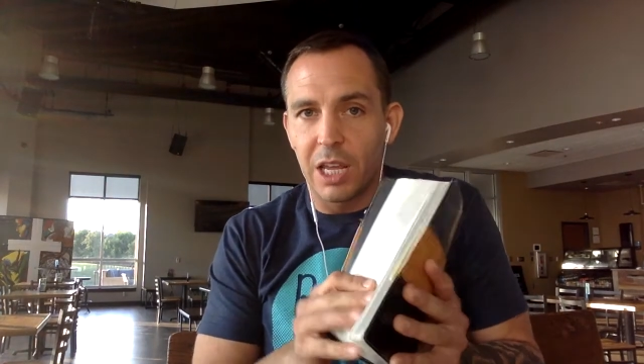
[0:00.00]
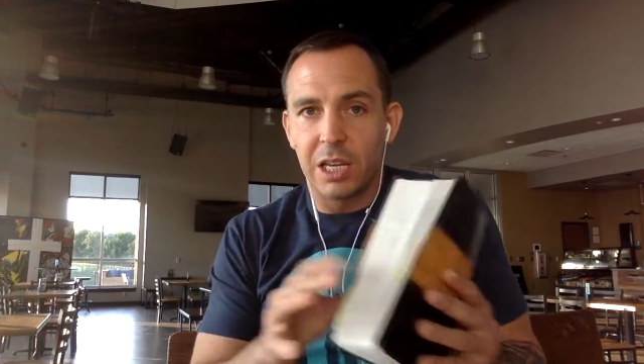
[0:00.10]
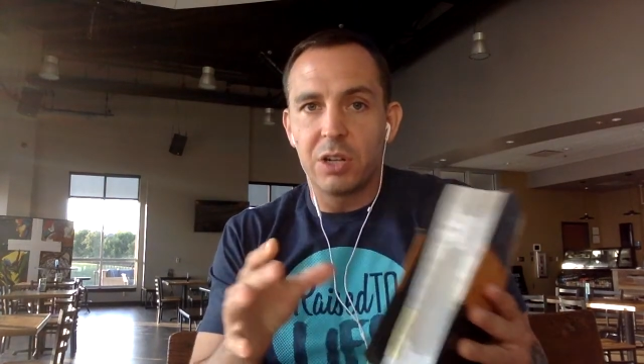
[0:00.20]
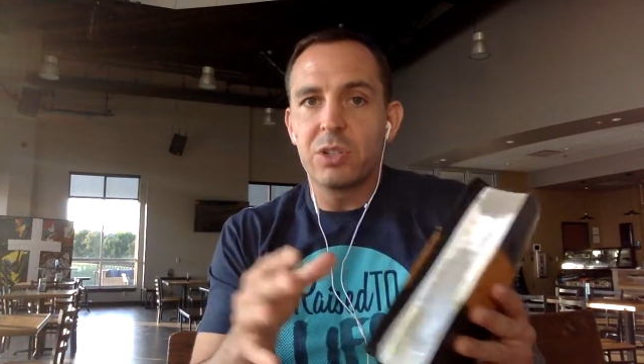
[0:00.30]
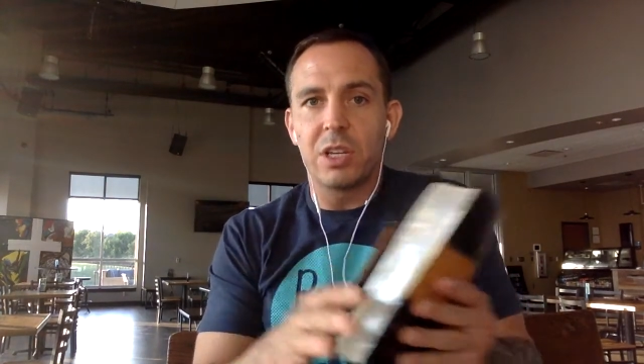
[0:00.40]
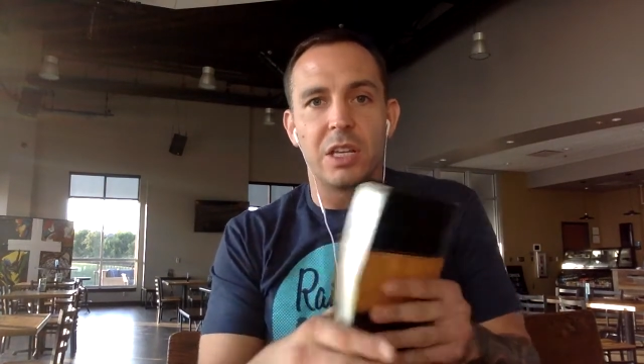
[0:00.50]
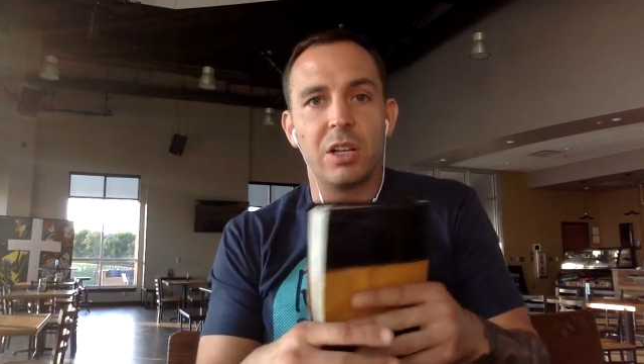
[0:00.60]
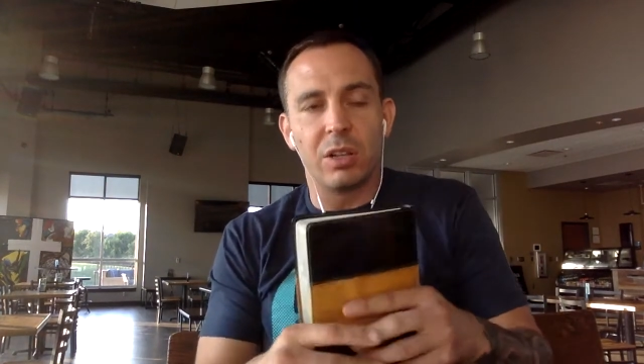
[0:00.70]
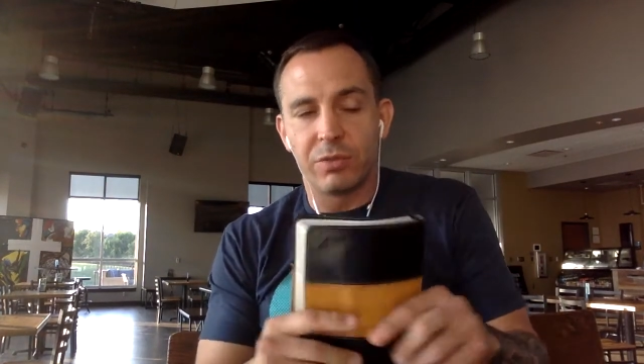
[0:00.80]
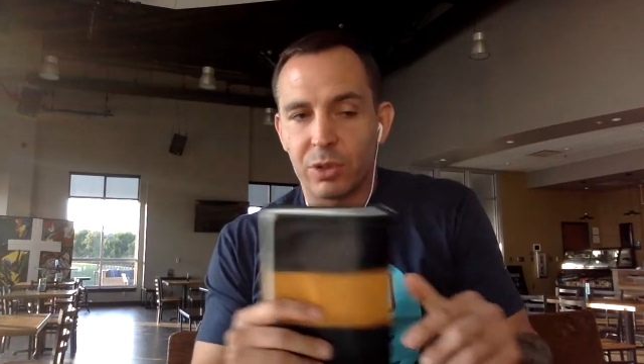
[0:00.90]
And here's the
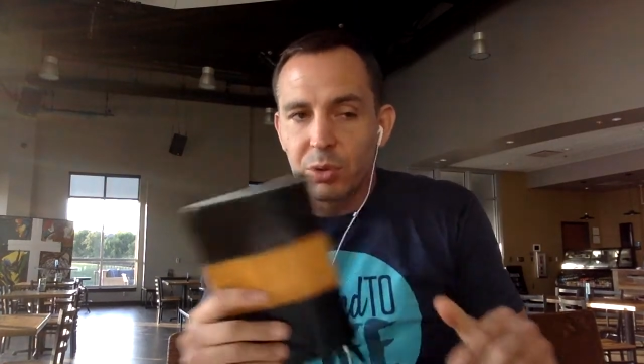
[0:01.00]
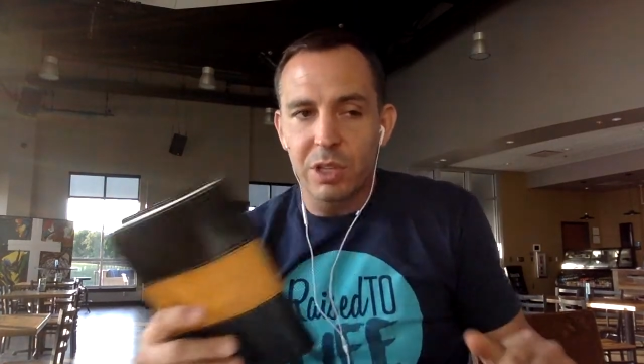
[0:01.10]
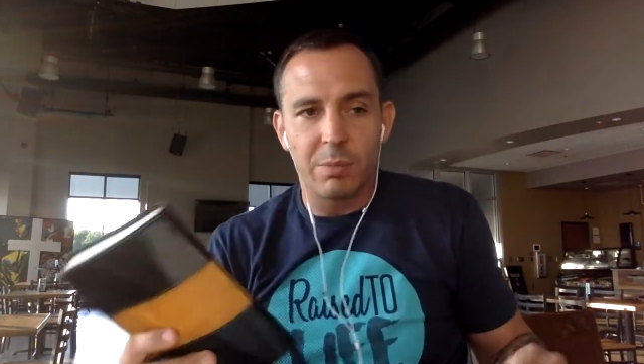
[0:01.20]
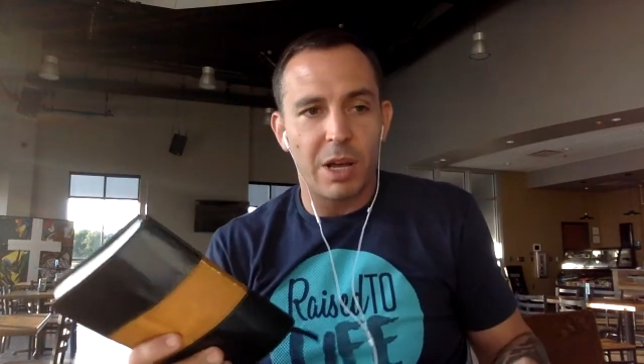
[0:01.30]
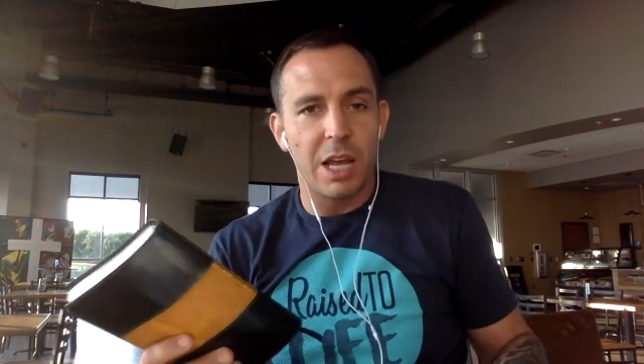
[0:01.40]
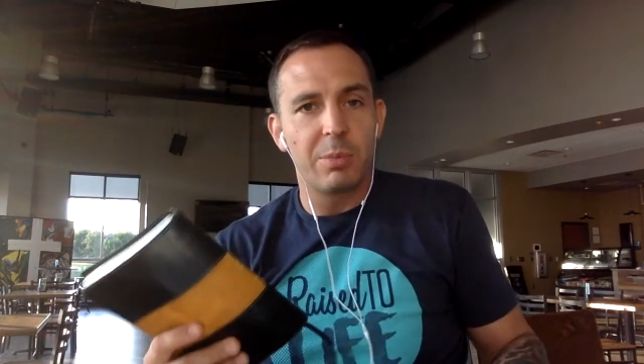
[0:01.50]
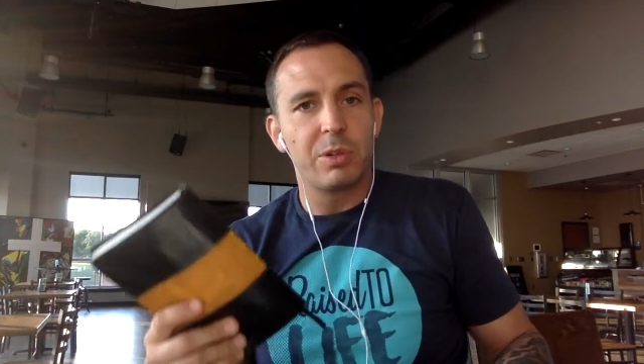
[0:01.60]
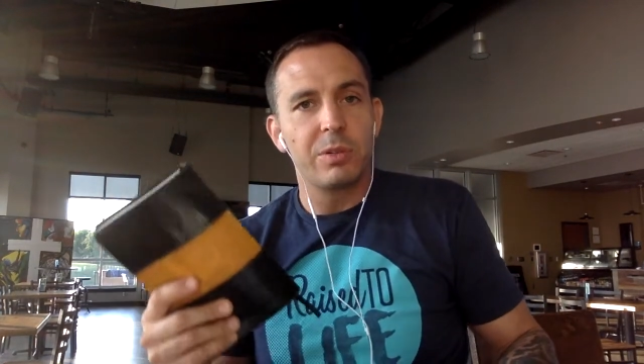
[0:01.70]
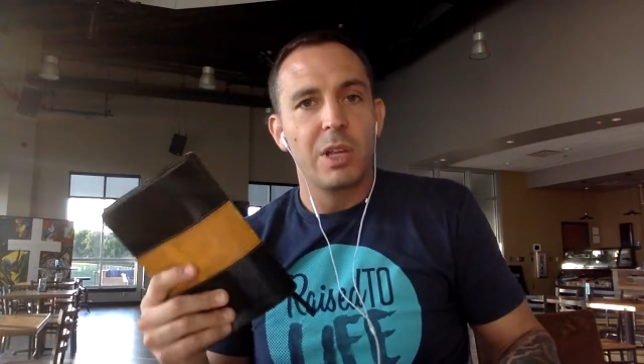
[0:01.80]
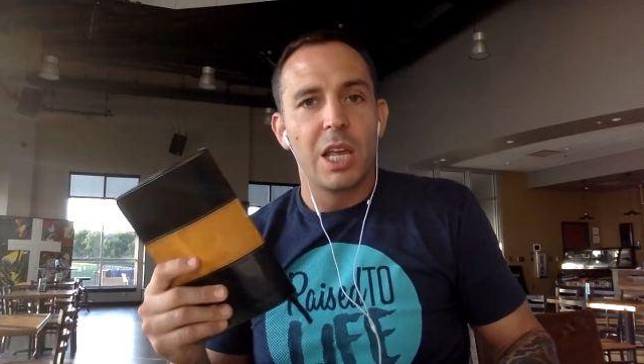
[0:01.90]
deal. If you're reading the
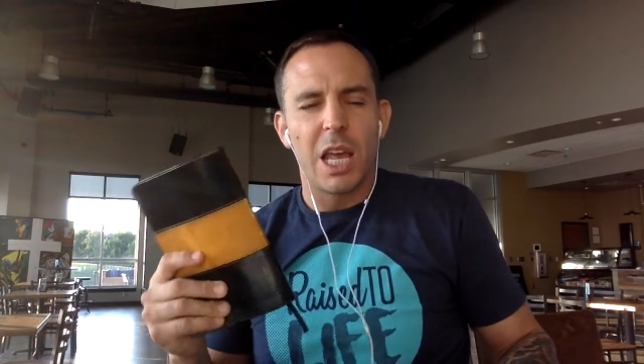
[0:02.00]
Bible